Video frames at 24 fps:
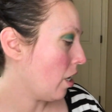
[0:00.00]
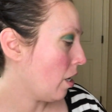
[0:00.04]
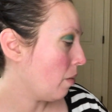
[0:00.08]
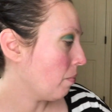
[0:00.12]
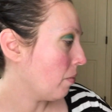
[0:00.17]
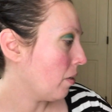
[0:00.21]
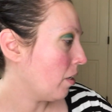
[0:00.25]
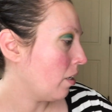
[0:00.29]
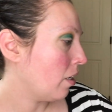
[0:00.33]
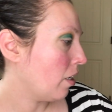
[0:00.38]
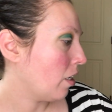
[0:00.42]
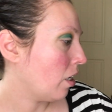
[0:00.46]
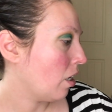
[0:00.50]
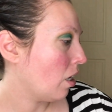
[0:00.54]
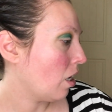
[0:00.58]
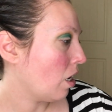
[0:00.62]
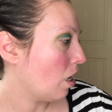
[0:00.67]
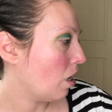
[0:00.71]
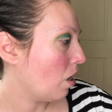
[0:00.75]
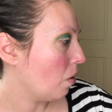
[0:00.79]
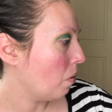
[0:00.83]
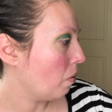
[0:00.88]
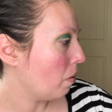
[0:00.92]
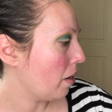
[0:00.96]
I'm gonna
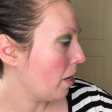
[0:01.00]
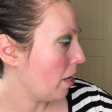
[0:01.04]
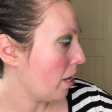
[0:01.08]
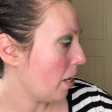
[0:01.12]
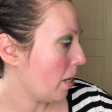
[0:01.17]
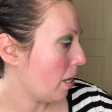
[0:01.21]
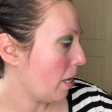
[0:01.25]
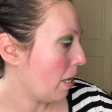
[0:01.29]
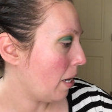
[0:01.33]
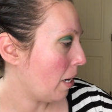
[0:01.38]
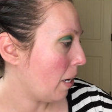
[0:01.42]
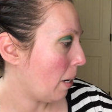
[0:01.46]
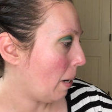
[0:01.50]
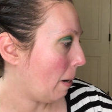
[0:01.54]
go ahead